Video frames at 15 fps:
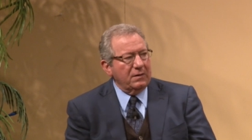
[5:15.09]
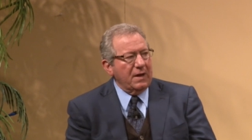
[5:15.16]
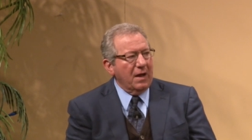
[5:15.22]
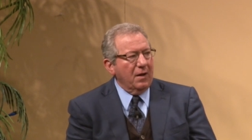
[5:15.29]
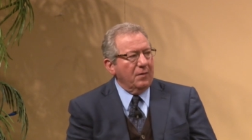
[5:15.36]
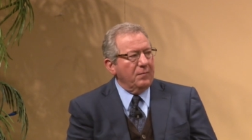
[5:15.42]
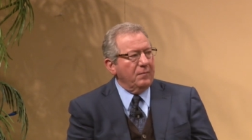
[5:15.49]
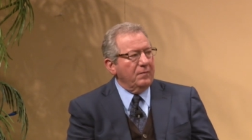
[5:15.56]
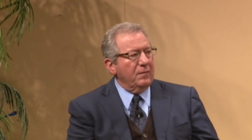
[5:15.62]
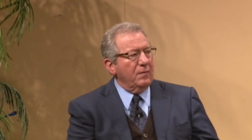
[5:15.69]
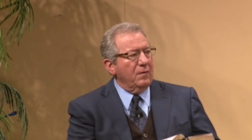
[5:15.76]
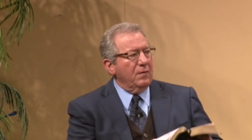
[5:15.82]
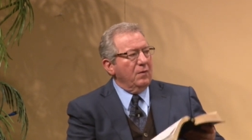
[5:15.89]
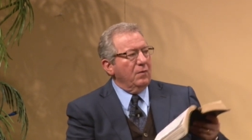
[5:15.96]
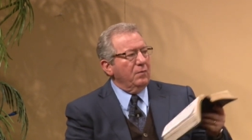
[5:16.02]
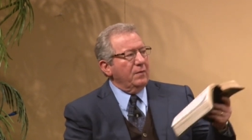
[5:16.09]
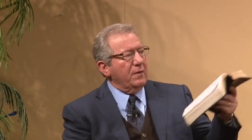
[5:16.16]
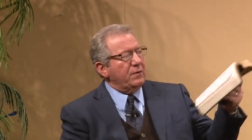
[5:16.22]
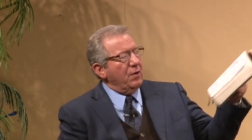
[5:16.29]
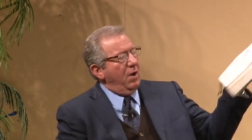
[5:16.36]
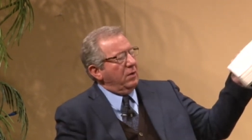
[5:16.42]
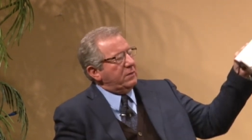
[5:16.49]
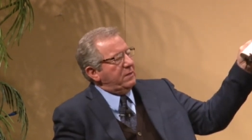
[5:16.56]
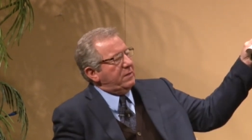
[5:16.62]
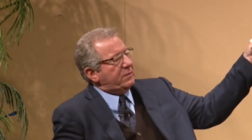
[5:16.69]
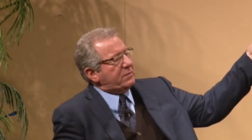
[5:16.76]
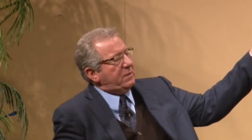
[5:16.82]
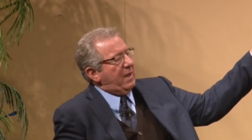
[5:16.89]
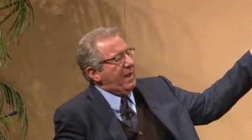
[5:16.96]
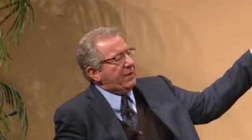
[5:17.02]
Now, we talked to
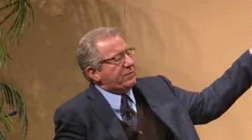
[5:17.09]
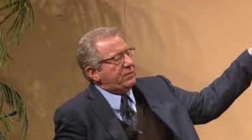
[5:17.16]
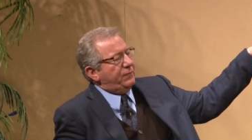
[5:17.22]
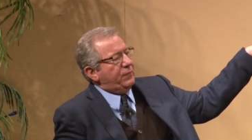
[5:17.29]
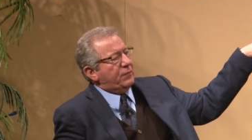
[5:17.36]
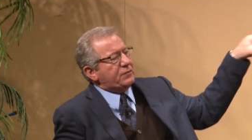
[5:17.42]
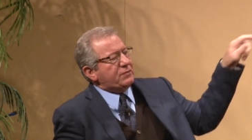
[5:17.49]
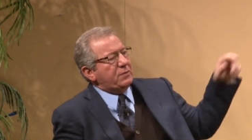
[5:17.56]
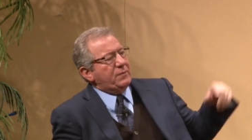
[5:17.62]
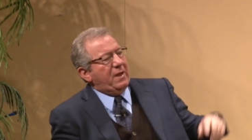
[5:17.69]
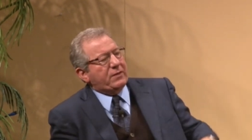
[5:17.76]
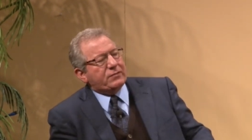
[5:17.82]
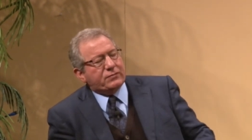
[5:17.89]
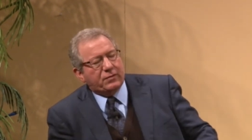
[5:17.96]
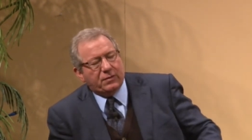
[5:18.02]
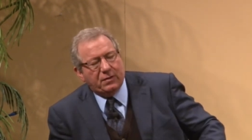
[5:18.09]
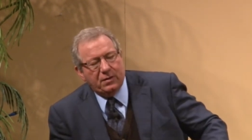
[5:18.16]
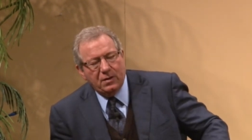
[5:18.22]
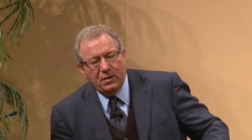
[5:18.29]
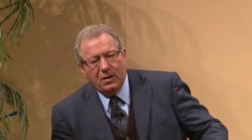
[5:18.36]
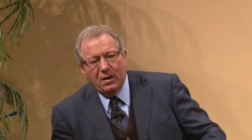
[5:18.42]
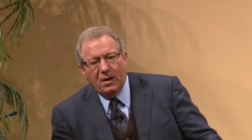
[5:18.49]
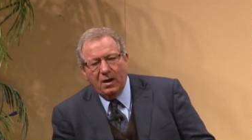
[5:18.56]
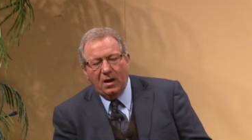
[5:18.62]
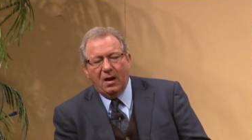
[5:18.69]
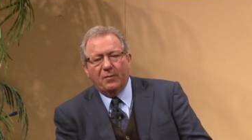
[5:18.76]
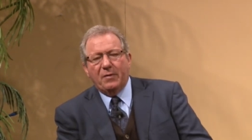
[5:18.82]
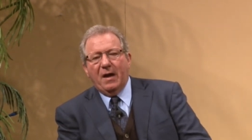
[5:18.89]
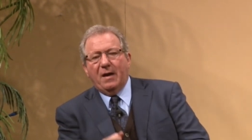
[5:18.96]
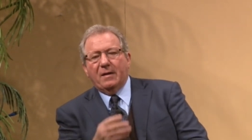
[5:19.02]
this class the first semester
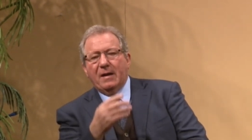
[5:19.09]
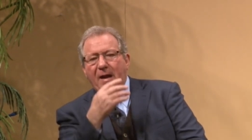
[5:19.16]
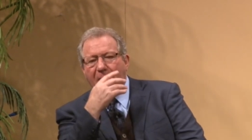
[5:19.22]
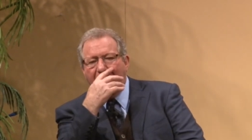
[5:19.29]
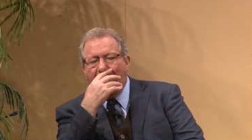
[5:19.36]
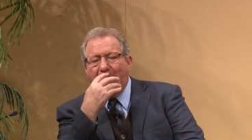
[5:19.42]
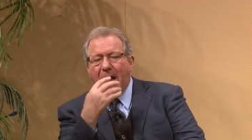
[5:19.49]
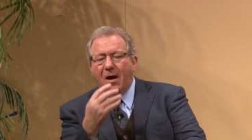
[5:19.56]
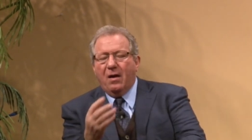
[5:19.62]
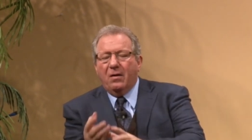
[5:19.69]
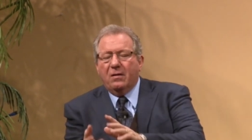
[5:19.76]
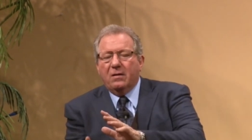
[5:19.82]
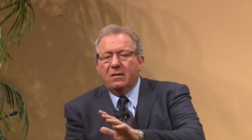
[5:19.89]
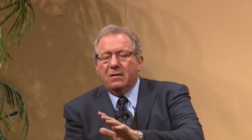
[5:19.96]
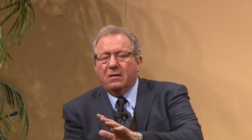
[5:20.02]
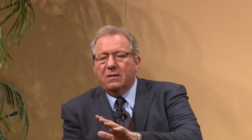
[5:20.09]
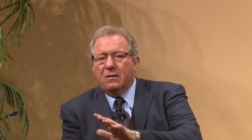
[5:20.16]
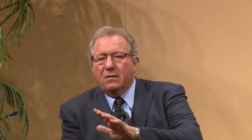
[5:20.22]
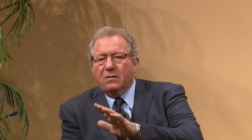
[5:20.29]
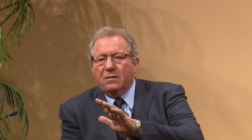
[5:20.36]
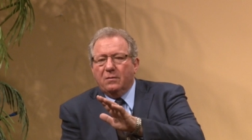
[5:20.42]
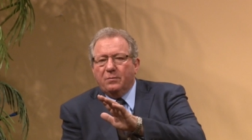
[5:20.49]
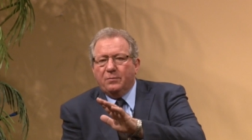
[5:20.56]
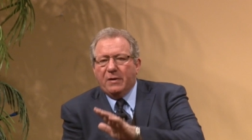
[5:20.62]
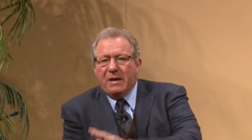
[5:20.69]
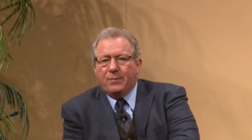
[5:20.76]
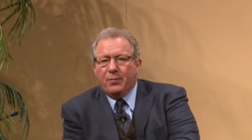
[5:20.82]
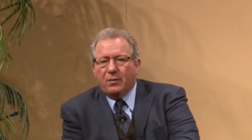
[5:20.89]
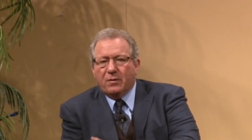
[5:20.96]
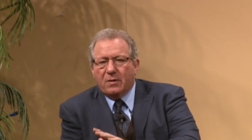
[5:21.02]
about how
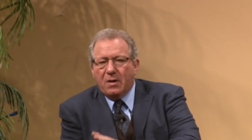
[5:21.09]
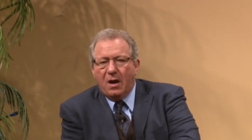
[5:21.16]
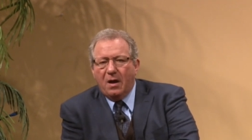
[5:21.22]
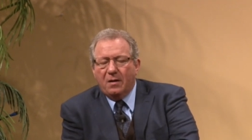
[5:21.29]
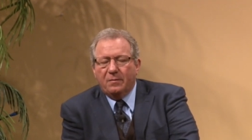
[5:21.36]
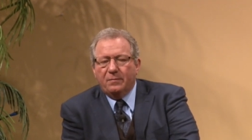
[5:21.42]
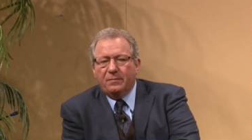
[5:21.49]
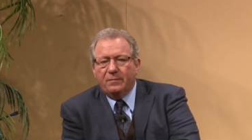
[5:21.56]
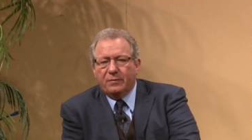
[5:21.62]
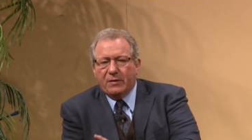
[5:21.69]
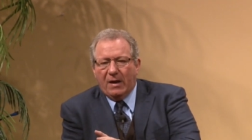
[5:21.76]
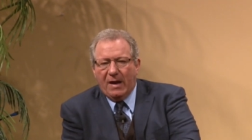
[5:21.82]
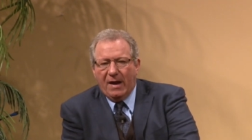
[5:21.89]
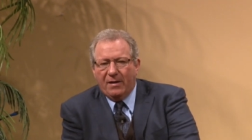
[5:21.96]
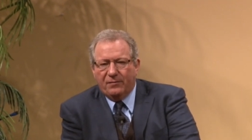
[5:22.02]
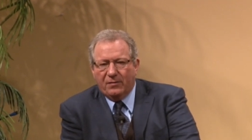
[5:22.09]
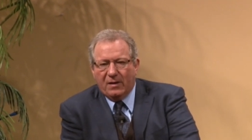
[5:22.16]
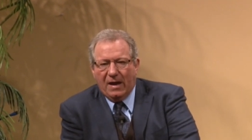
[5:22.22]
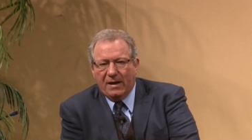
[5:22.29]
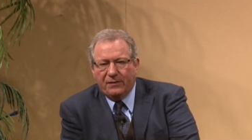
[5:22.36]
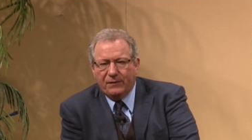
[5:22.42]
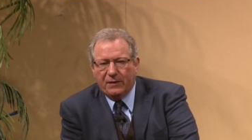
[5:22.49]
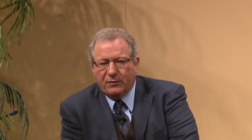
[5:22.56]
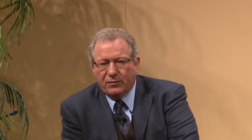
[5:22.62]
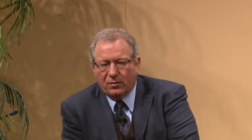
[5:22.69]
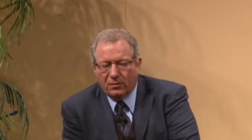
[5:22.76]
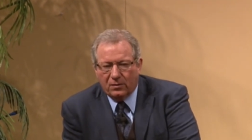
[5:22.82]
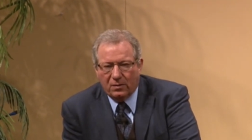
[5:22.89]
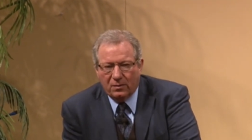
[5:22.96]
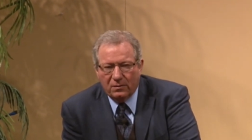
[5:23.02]
people come to have life
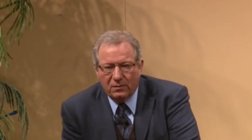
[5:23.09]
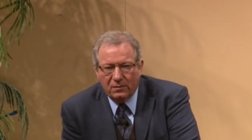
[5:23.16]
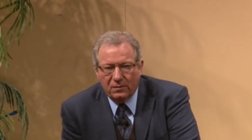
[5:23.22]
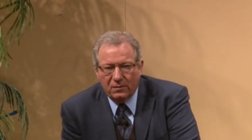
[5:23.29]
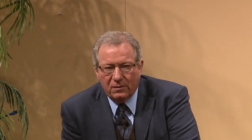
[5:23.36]
eternal.